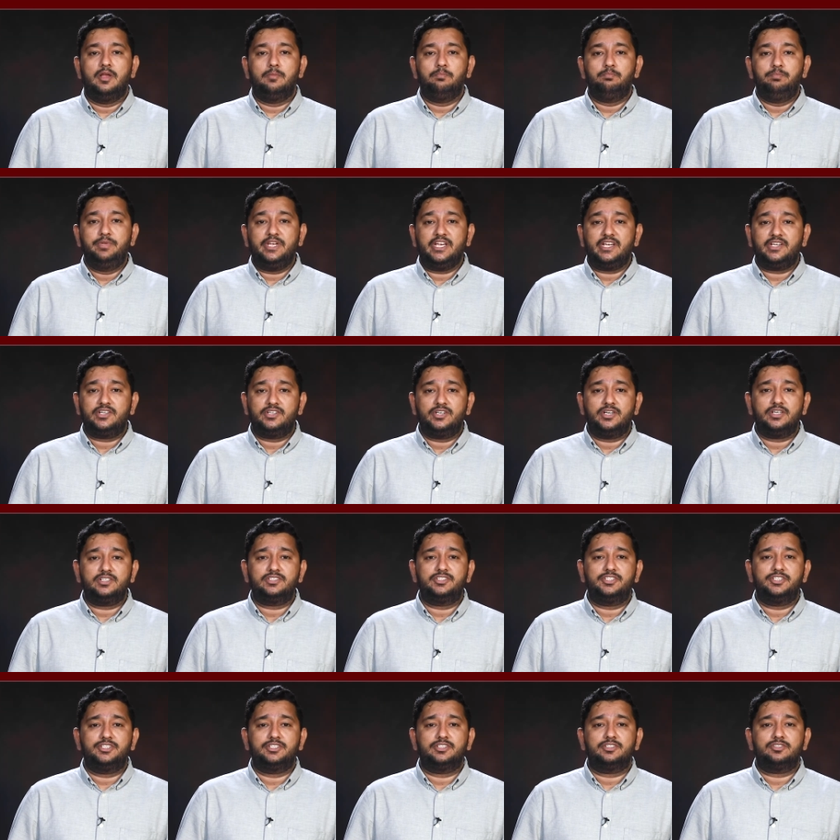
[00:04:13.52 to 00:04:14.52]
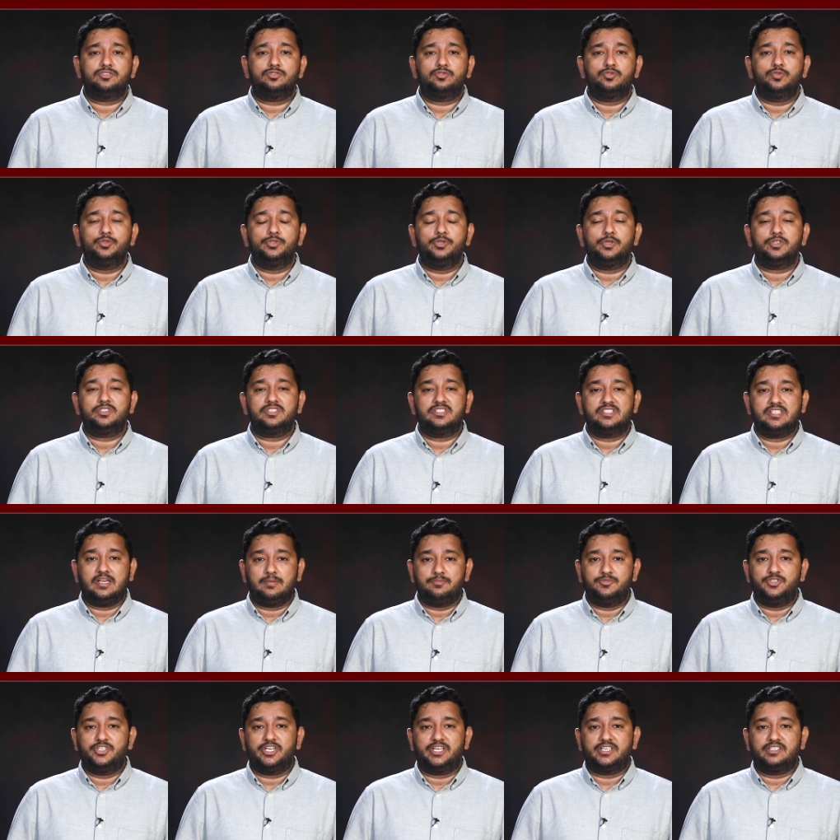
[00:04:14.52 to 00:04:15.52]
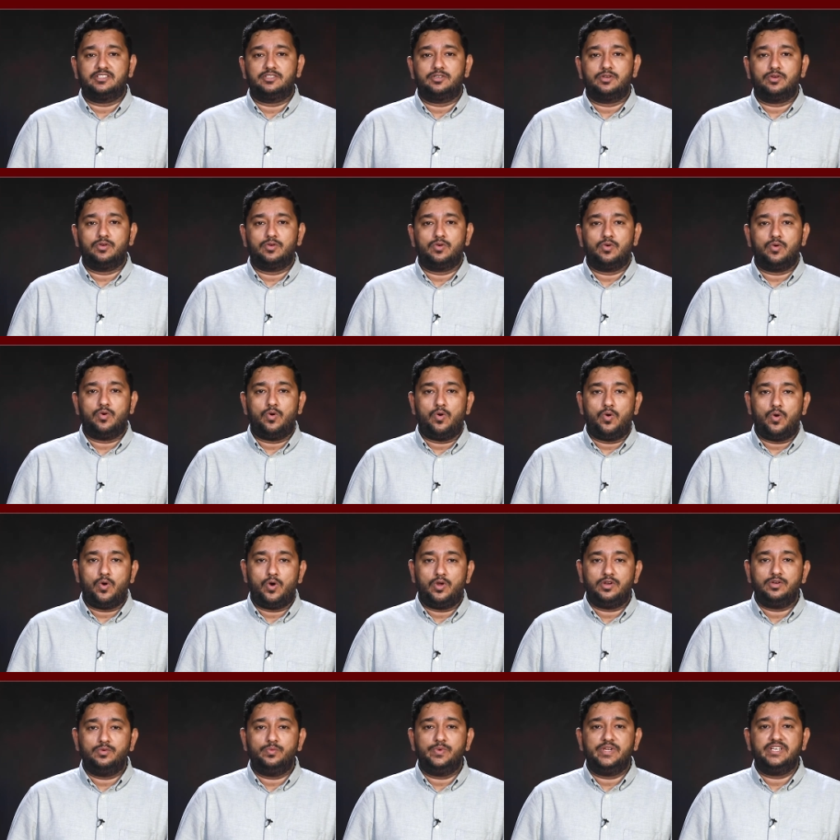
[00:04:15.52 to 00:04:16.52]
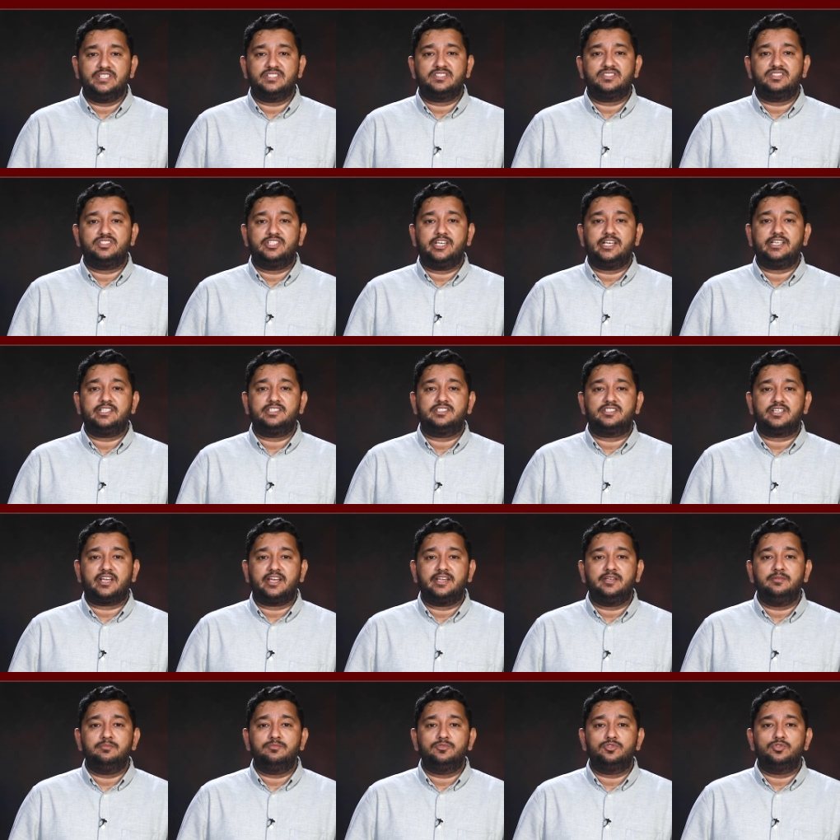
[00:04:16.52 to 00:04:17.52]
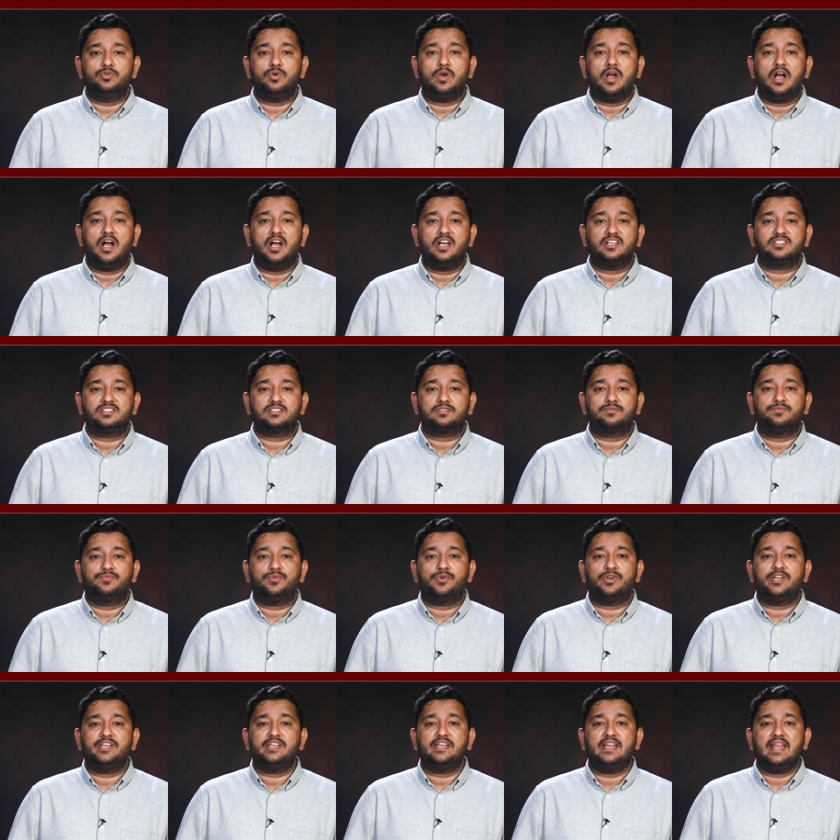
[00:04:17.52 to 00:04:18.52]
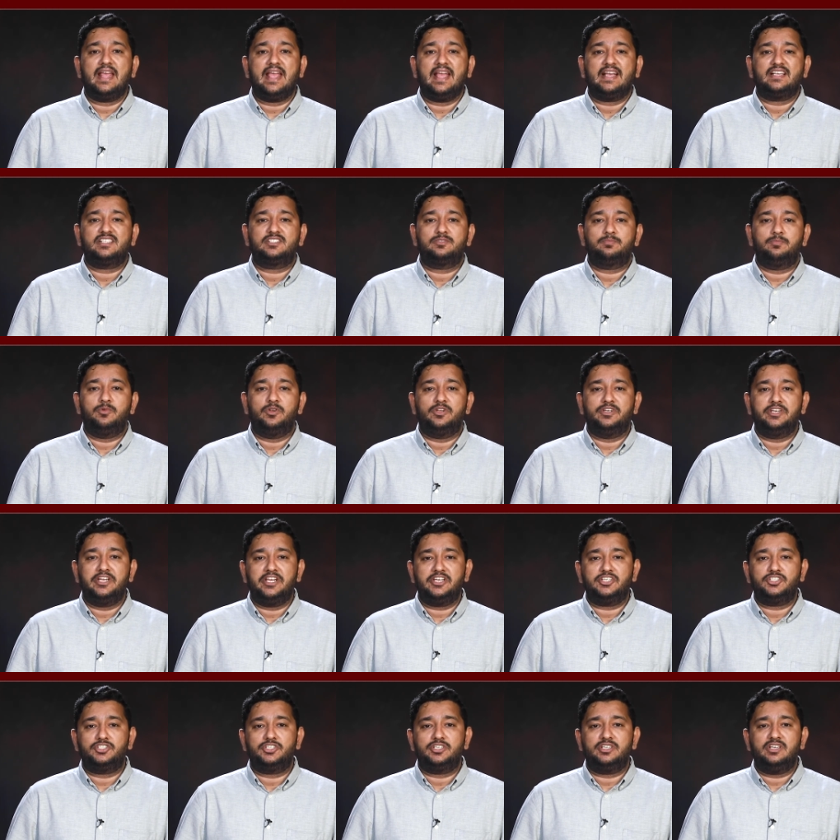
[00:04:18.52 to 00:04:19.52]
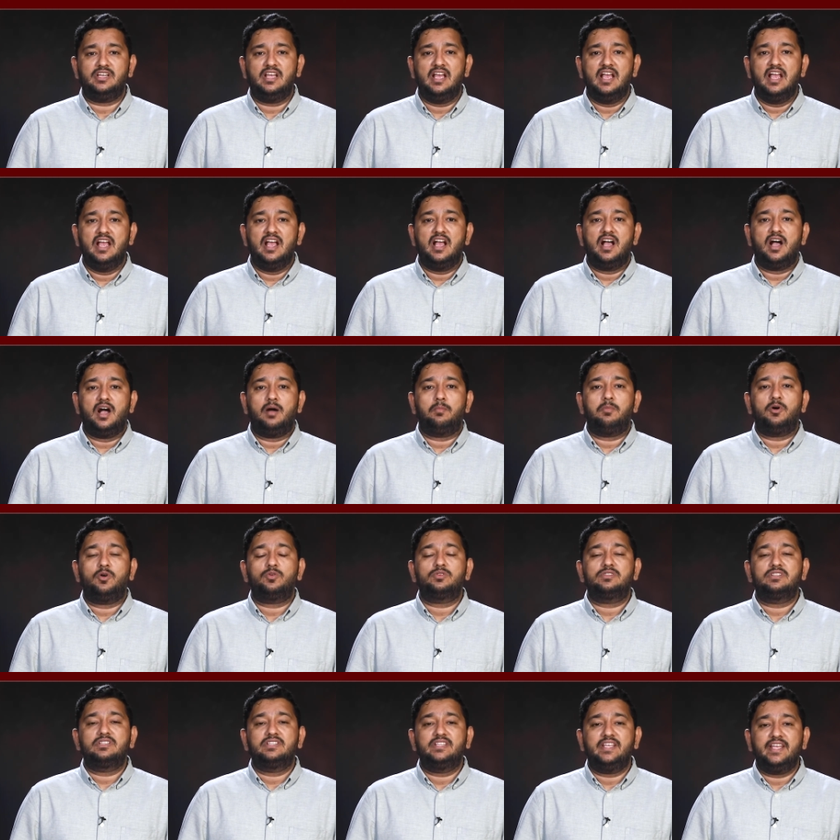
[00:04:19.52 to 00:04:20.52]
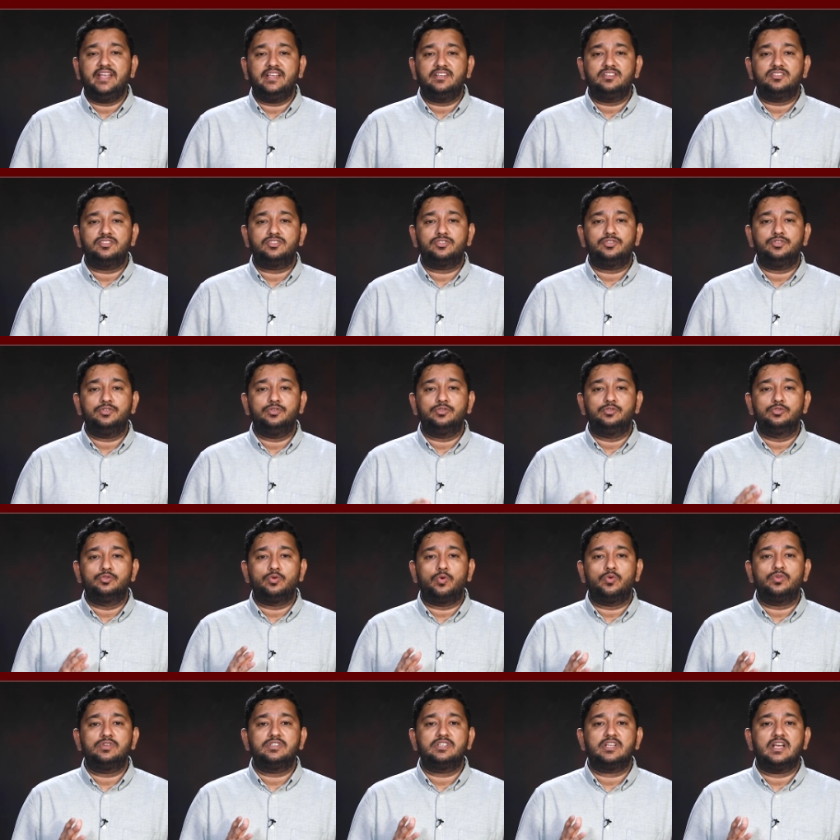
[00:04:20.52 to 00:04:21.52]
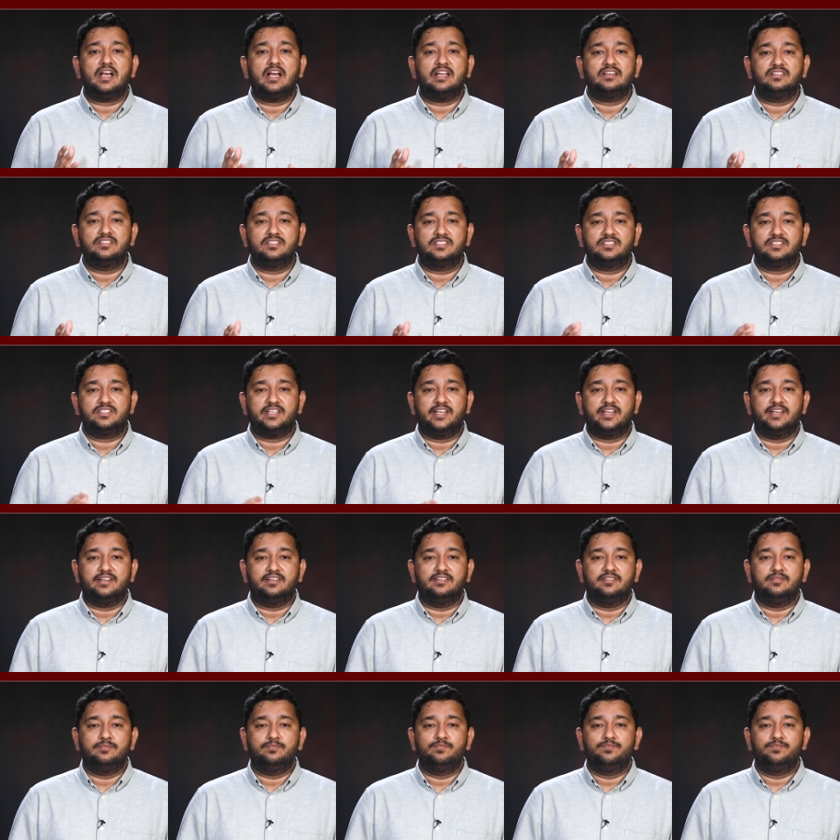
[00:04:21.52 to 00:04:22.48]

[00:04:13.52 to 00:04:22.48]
Be courteous to your subject. Always take time to ask for an explanation about things you don't understand.